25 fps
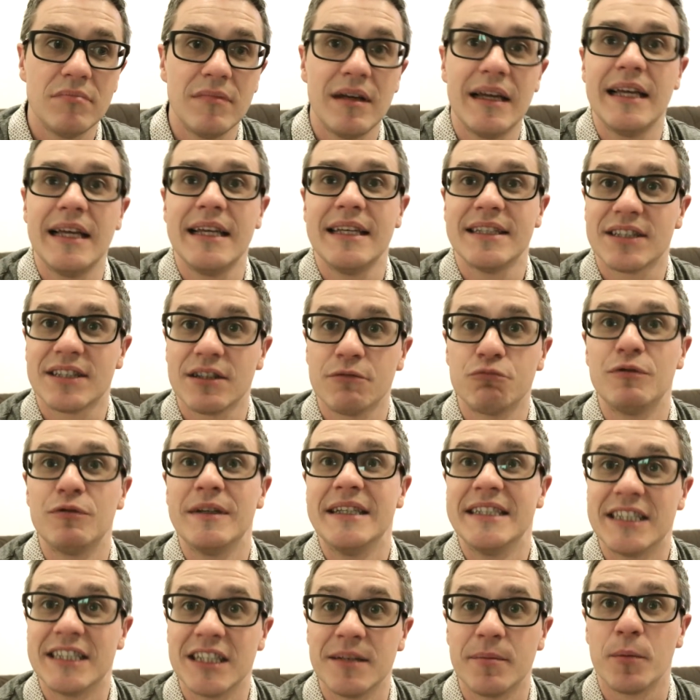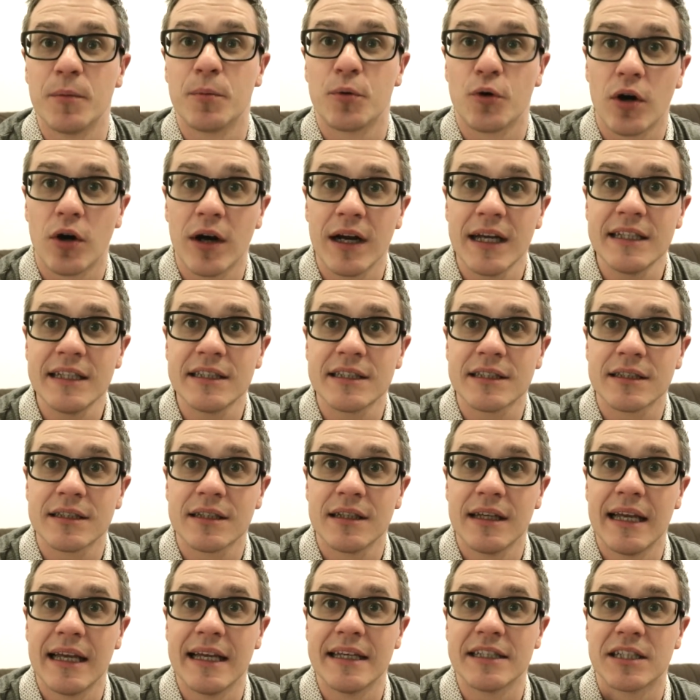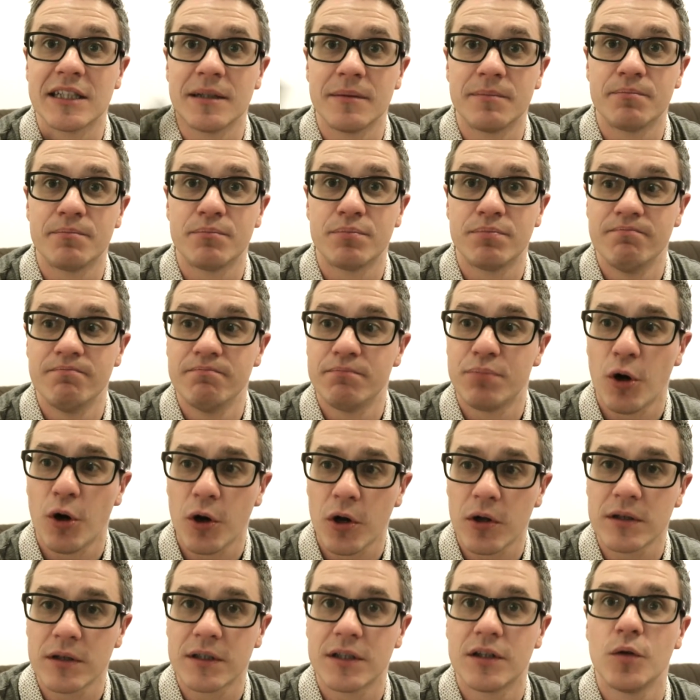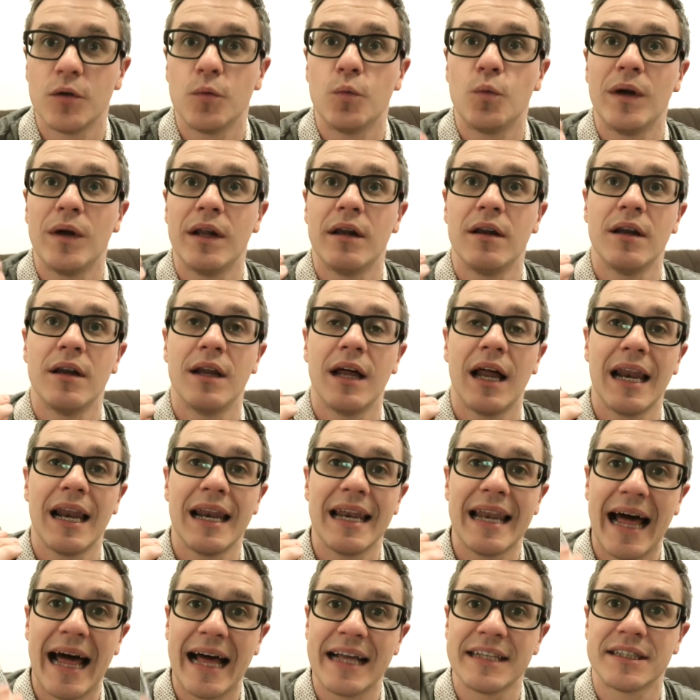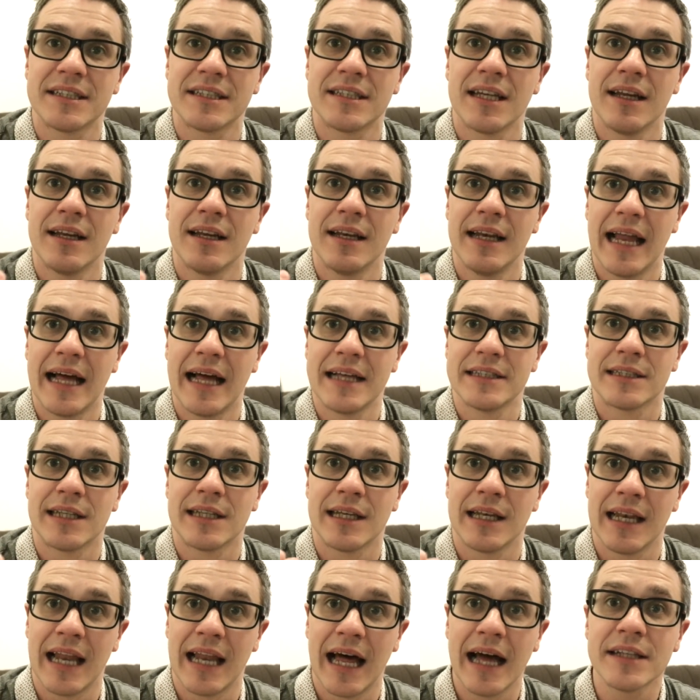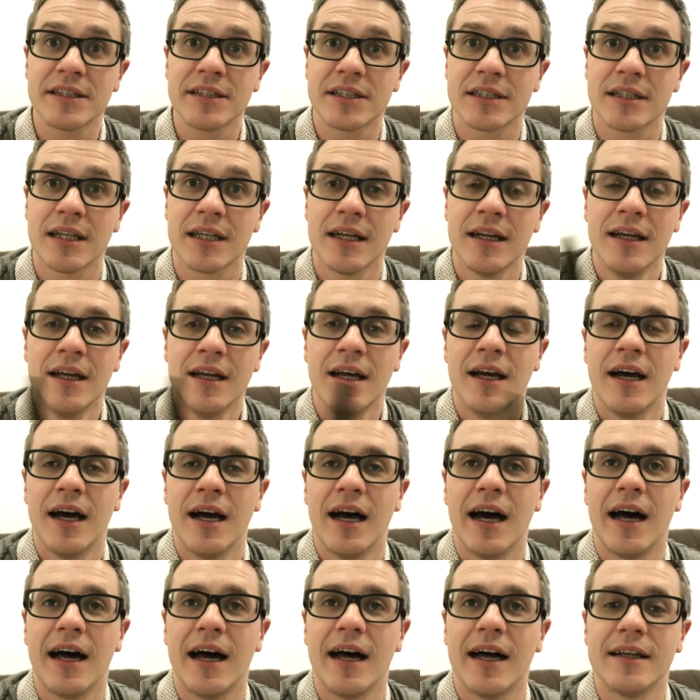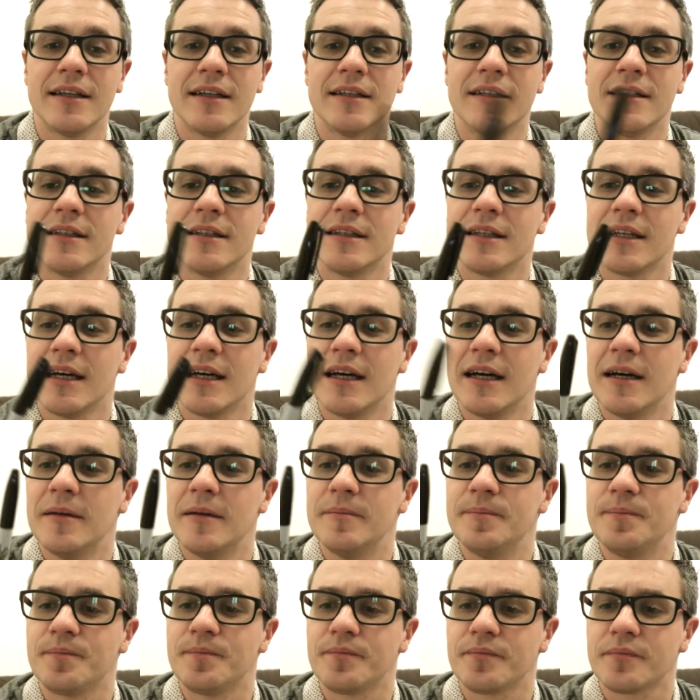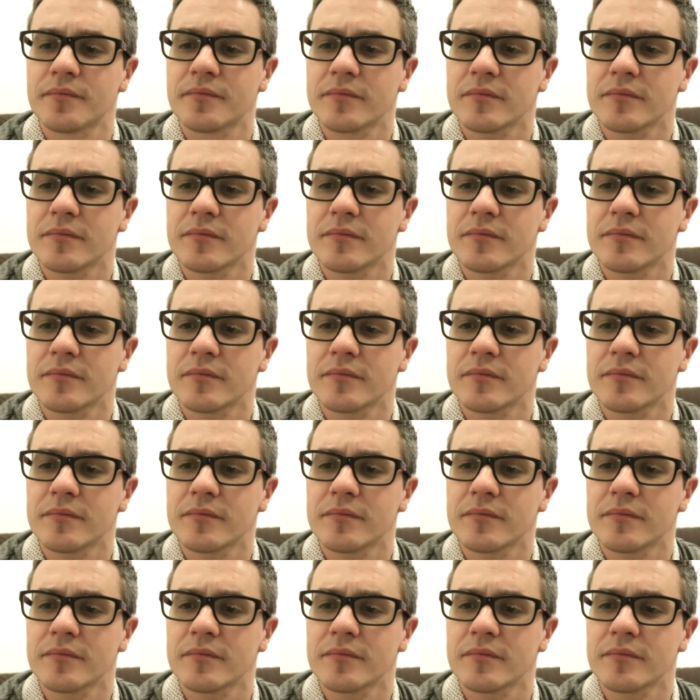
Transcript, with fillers: it's a reasonable price. It's a product that will last and last and last. And um,